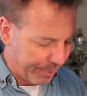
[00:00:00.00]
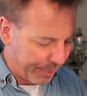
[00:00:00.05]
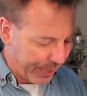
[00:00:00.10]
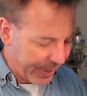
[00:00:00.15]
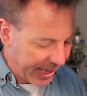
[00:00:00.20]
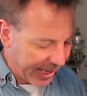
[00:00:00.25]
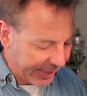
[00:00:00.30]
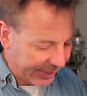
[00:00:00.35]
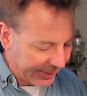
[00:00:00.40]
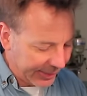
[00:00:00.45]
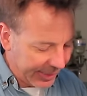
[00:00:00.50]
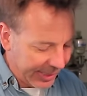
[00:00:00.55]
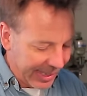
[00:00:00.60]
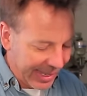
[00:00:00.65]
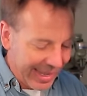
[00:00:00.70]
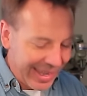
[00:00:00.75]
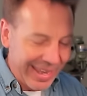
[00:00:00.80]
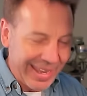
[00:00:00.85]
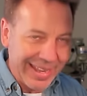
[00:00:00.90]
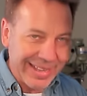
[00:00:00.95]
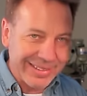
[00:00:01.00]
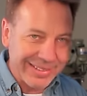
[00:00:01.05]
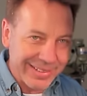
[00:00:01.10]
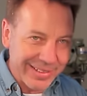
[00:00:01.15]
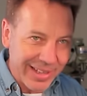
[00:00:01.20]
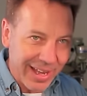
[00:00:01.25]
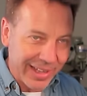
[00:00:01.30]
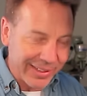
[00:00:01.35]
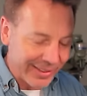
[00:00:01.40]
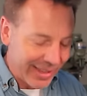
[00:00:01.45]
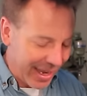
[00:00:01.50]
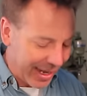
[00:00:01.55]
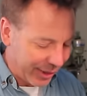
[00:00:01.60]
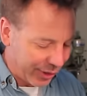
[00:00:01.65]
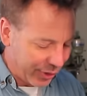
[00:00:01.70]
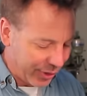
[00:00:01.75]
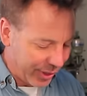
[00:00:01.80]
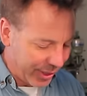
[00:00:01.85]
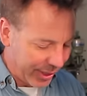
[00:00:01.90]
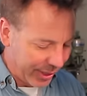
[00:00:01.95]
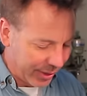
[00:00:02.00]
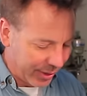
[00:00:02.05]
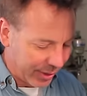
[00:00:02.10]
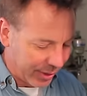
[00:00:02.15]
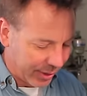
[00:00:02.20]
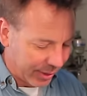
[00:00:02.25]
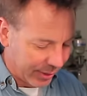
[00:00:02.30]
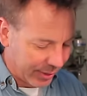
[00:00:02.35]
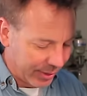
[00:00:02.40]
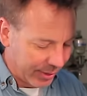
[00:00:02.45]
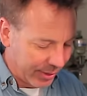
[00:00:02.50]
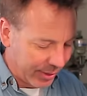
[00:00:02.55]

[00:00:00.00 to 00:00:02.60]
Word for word: but it's not that critical.